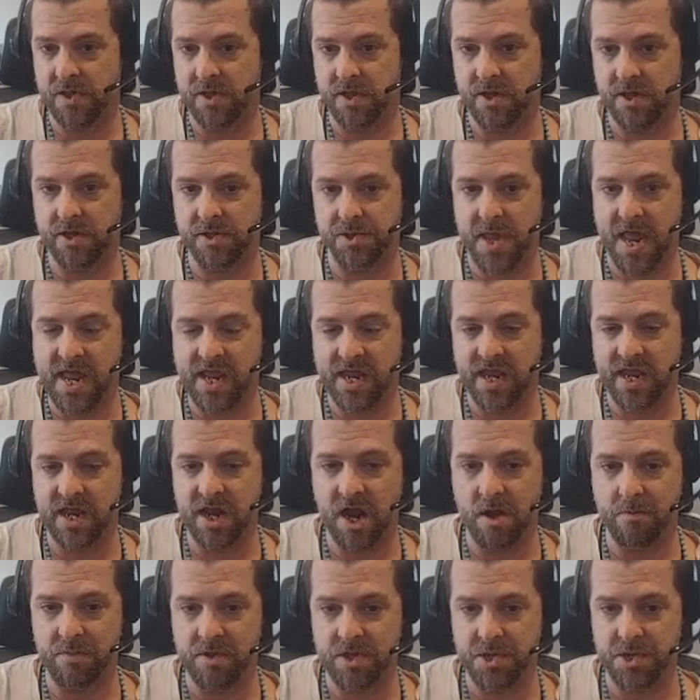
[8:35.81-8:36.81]
taking
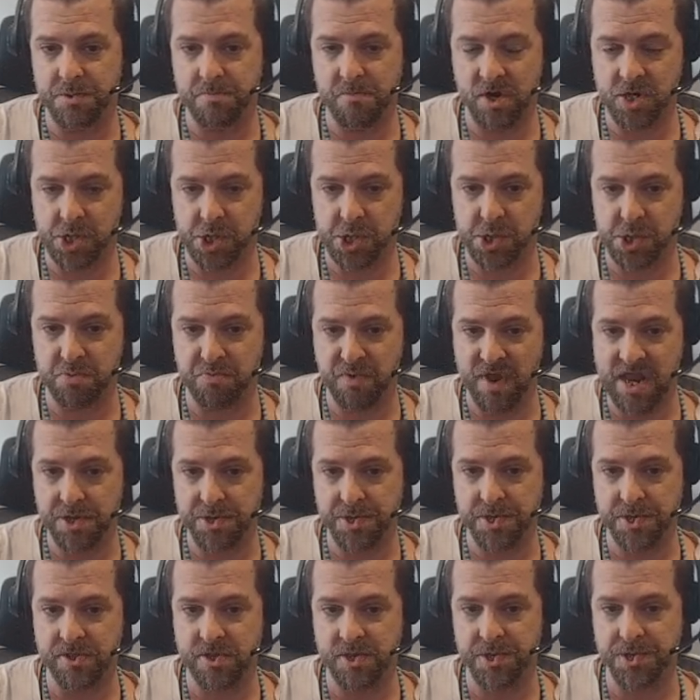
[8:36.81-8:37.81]
up as much space in the